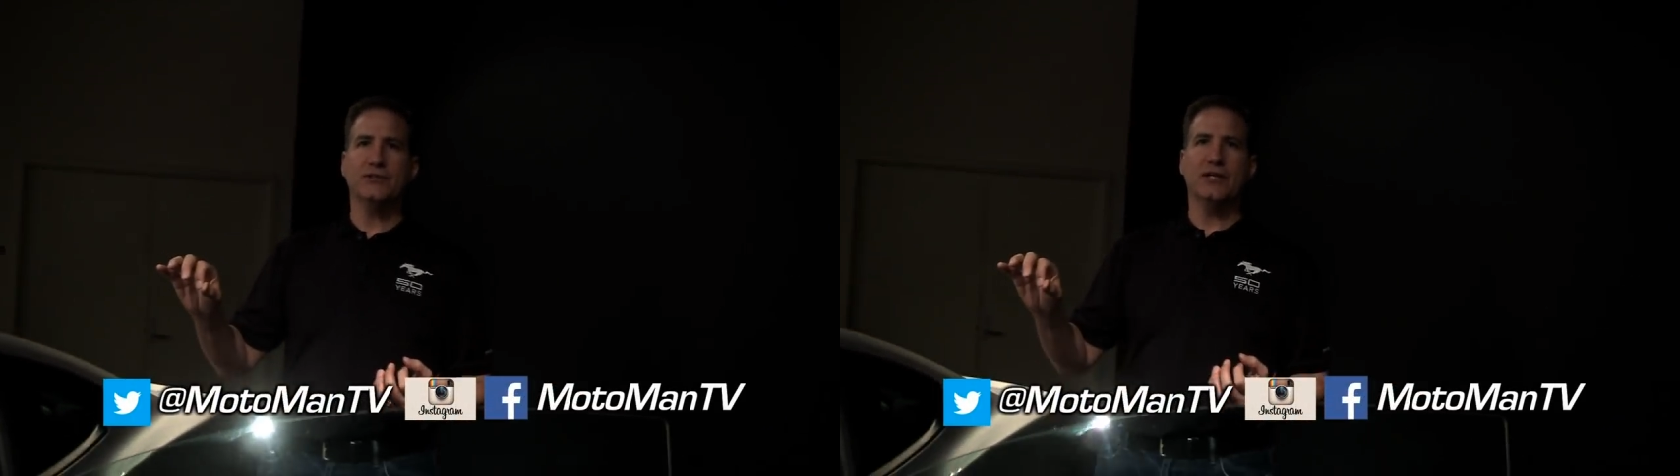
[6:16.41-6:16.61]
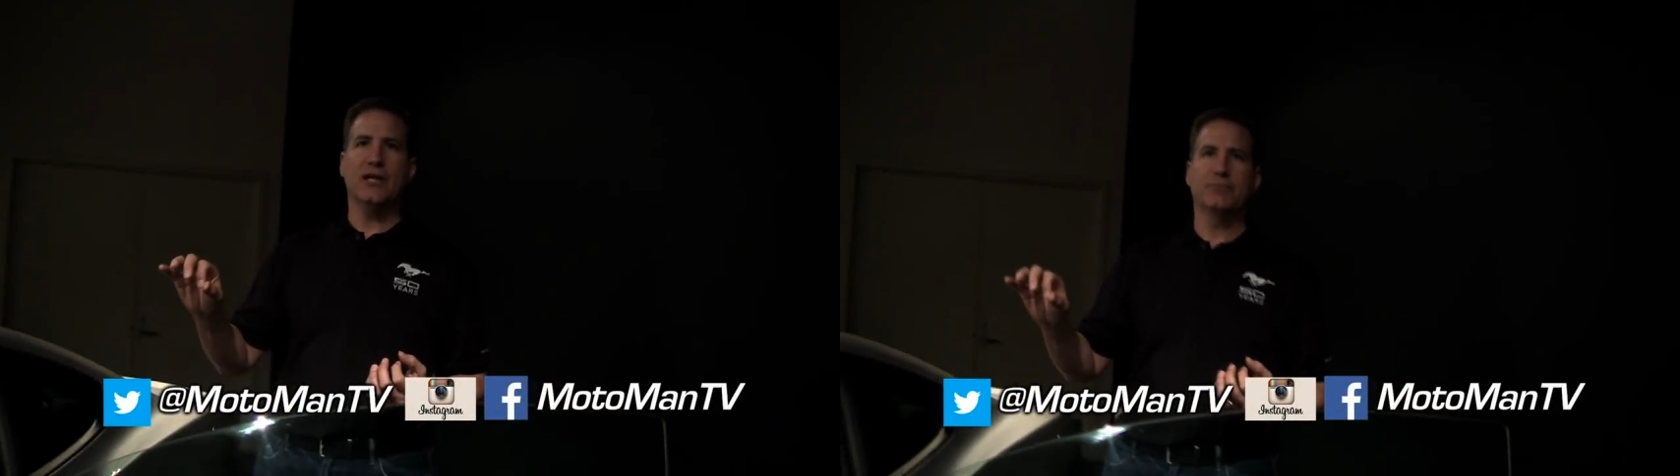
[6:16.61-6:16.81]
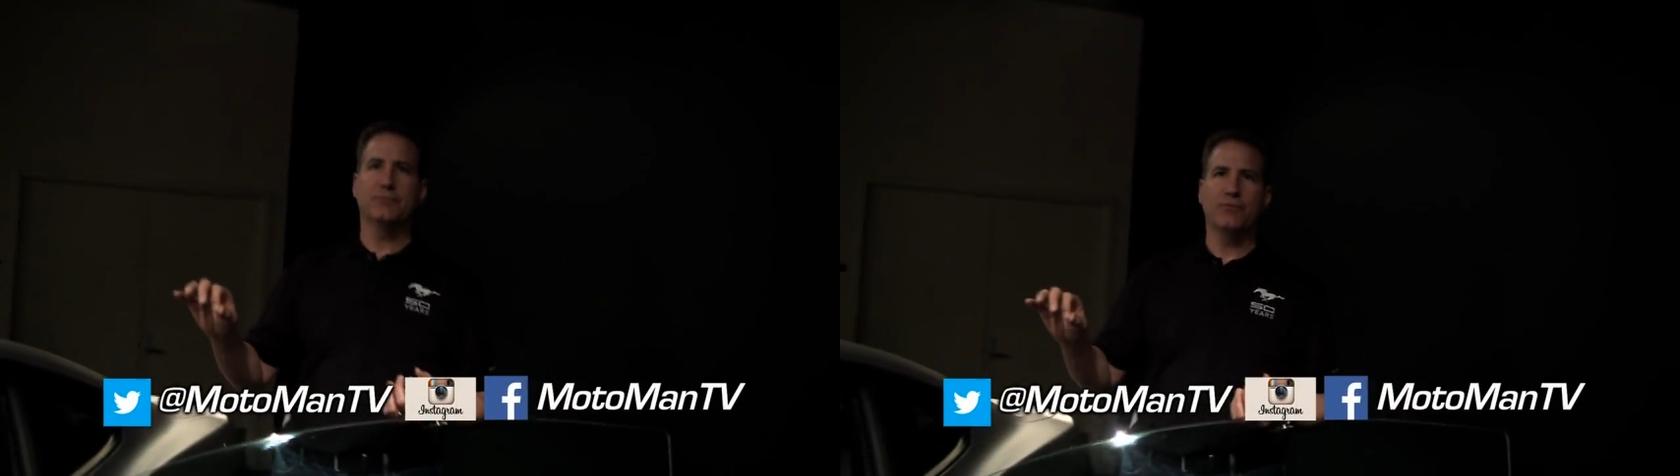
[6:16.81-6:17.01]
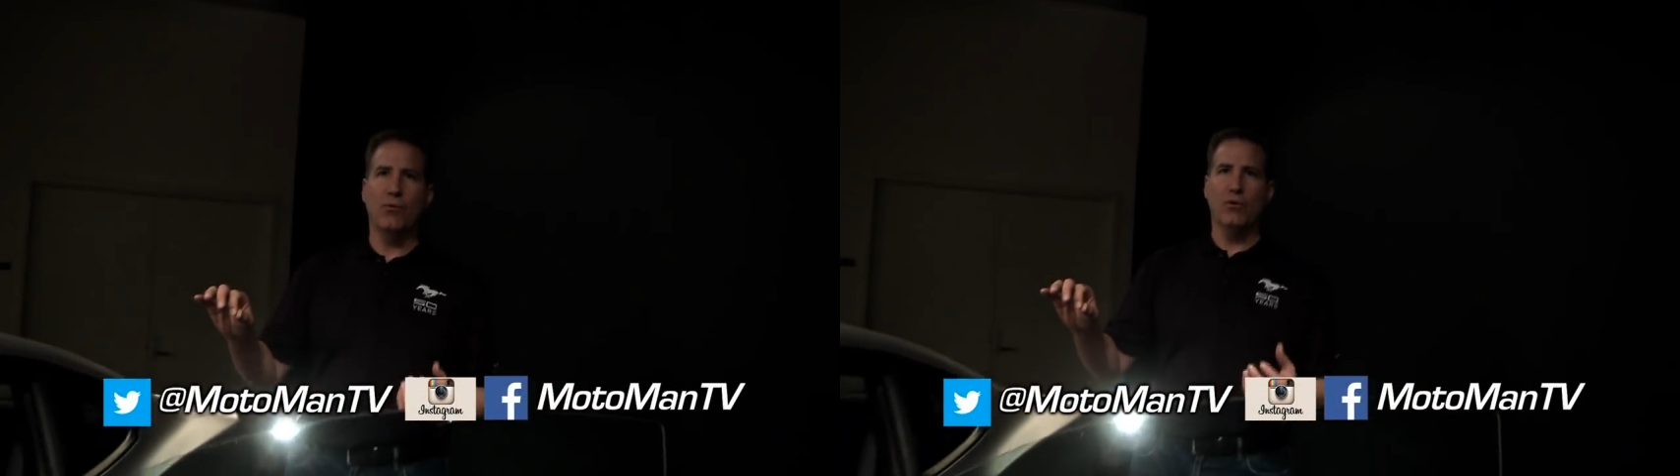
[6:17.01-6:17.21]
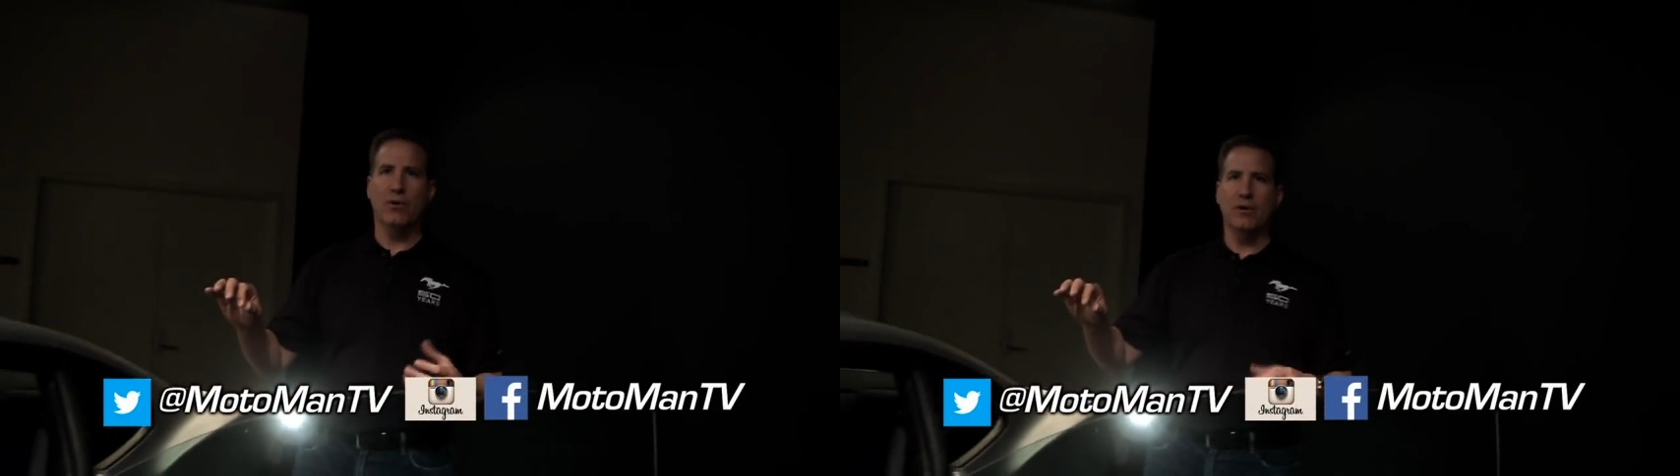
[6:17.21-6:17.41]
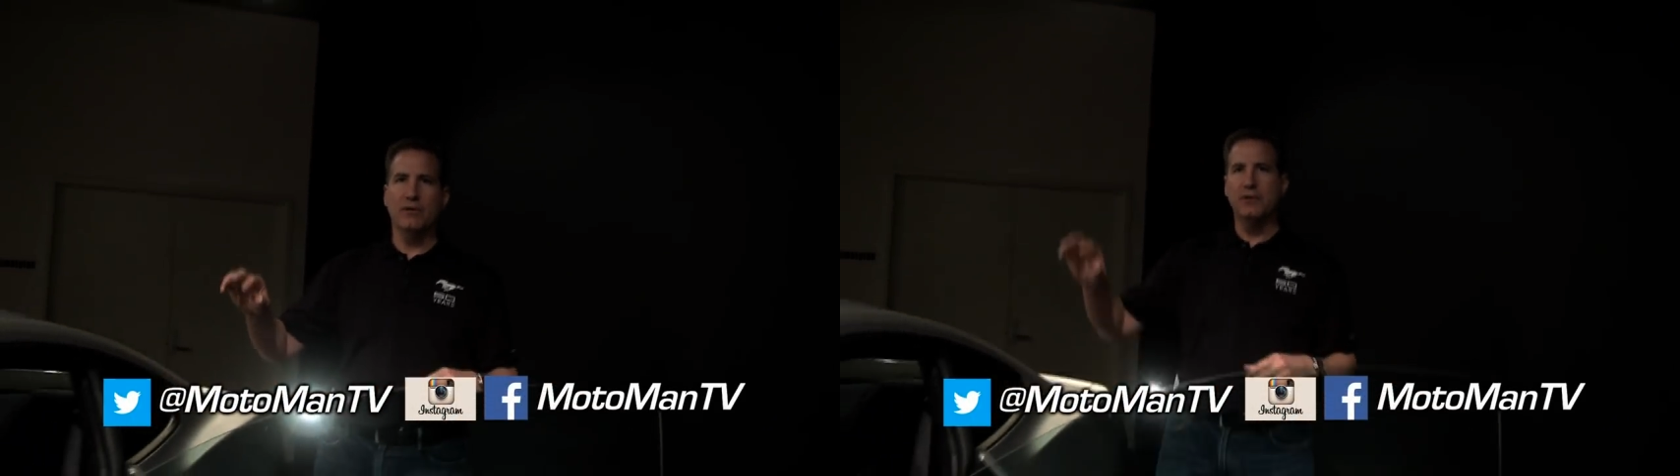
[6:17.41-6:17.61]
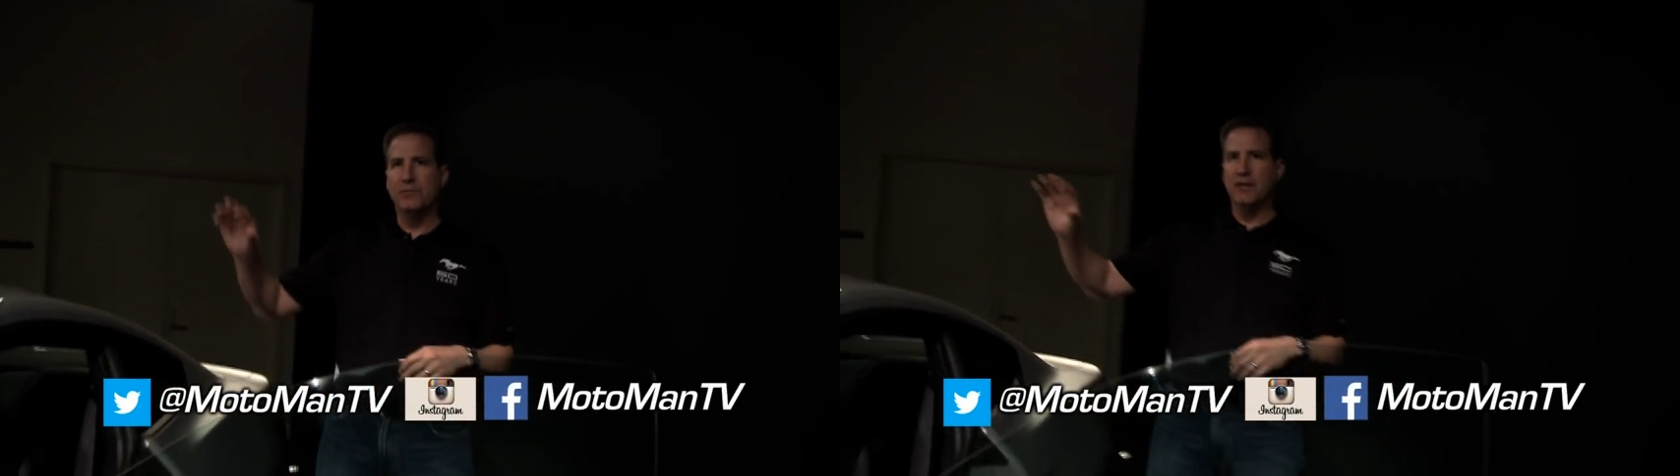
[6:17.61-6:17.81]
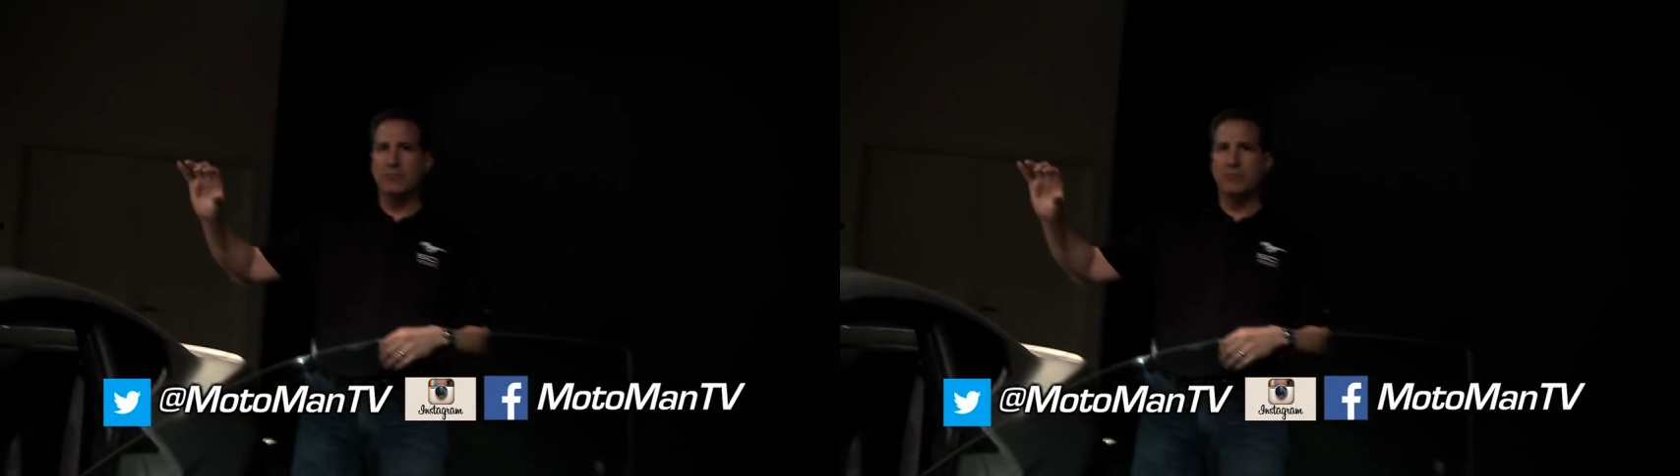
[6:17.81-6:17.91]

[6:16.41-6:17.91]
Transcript: set up for you to be